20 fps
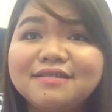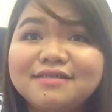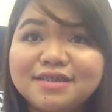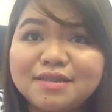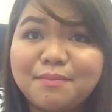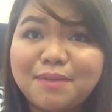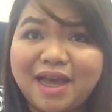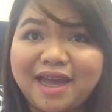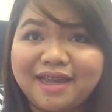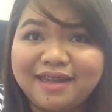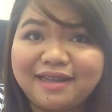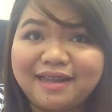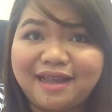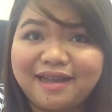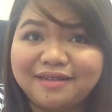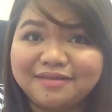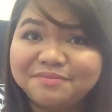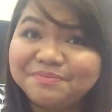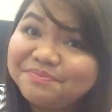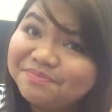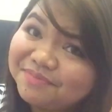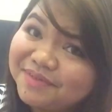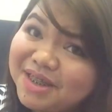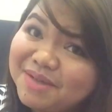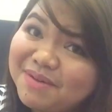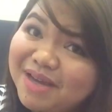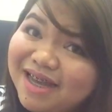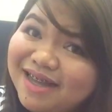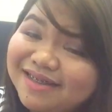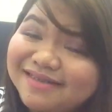Sa bahay lang.
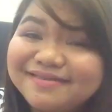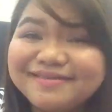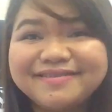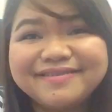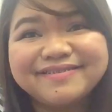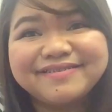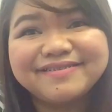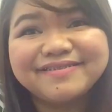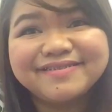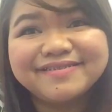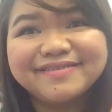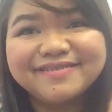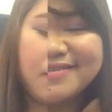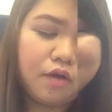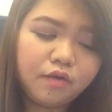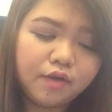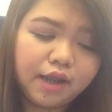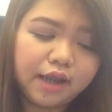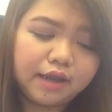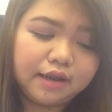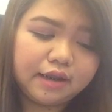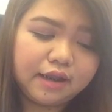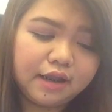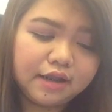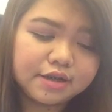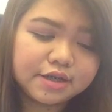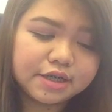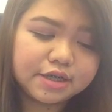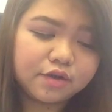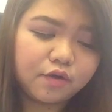Di ba? Okay,
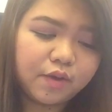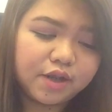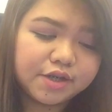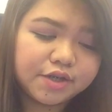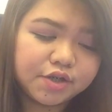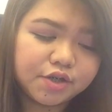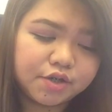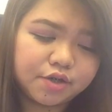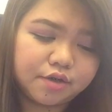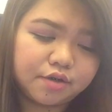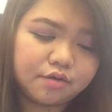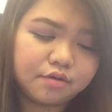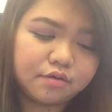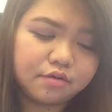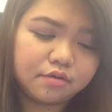next question